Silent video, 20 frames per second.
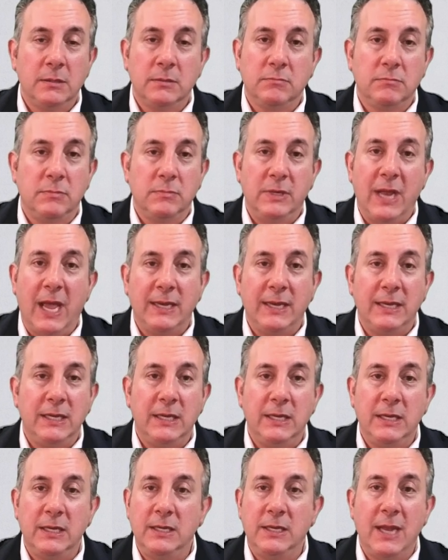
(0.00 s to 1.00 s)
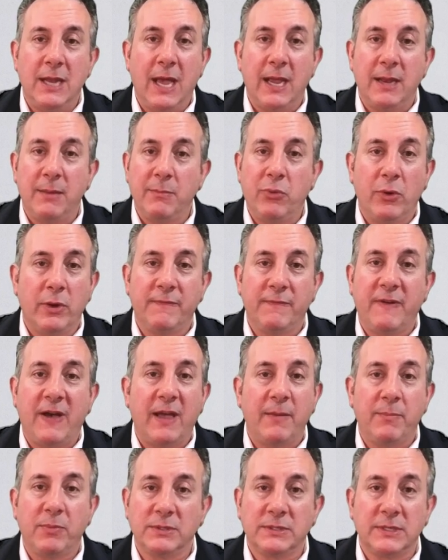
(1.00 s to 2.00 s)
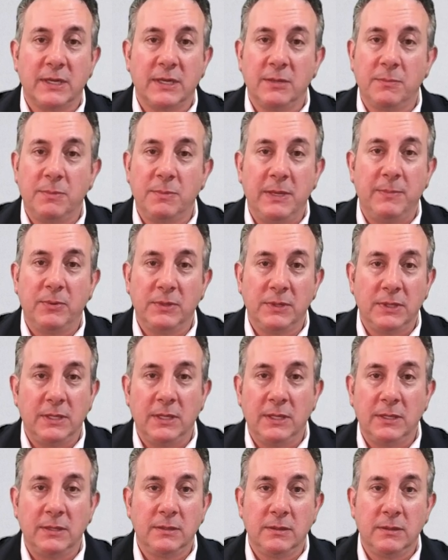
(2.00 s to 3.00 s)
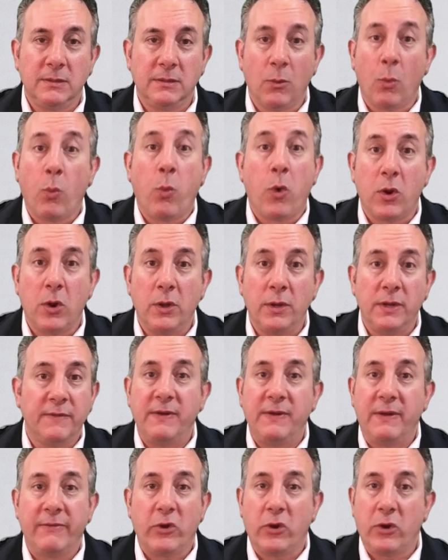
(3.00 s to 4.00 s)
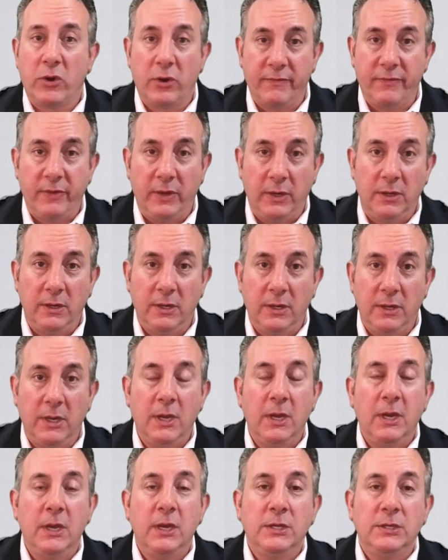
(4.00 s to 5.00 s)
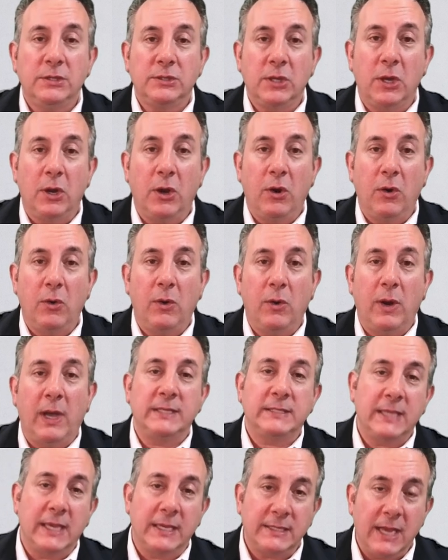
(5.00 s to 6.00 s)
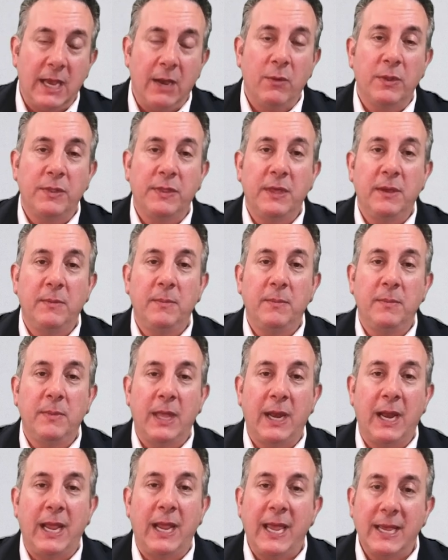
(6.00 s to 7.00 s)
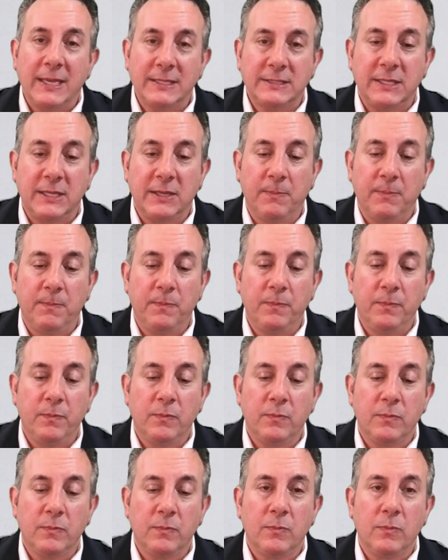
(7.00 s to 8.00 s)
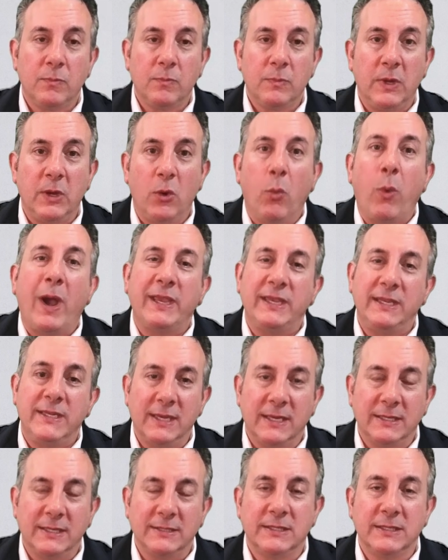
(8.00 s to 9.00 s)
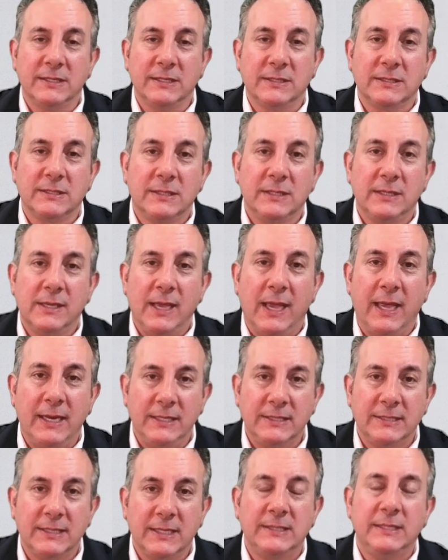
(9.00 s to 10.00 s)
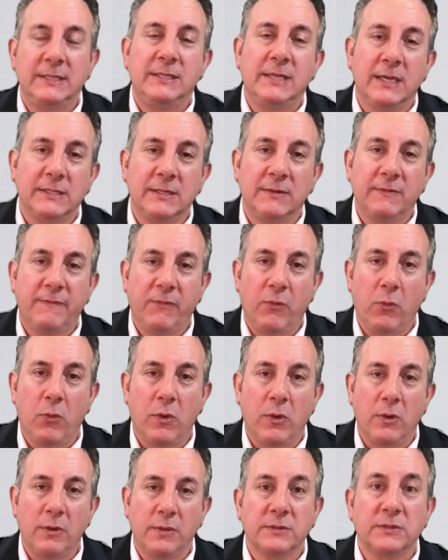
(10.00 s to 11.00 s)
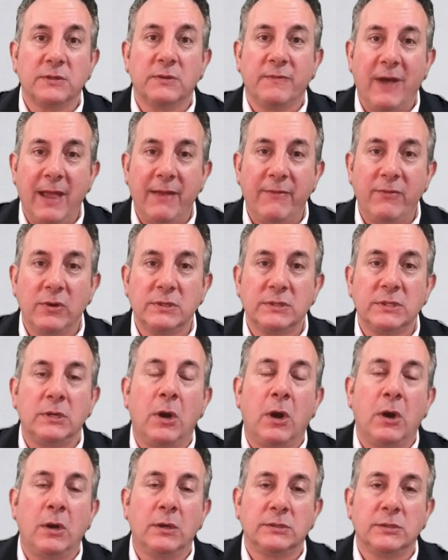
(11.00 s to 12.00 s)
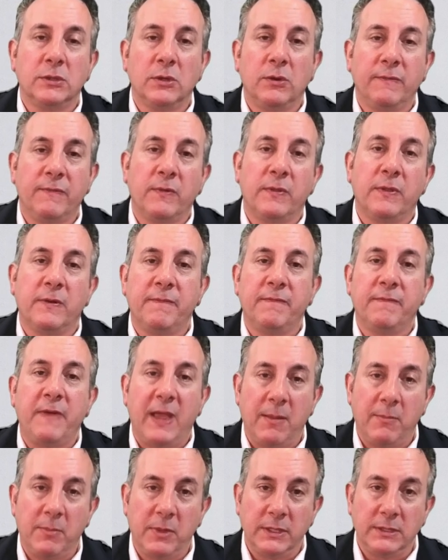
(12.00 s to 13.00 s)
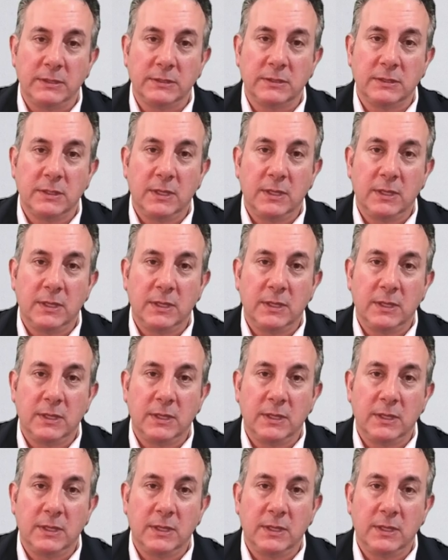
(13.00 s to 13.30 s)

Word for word: 99.5% of the people in the, in the world have never heard of it. So I sat down with him and I asked him, you know, why he does this. And he says he does it for the survivors and also for their families.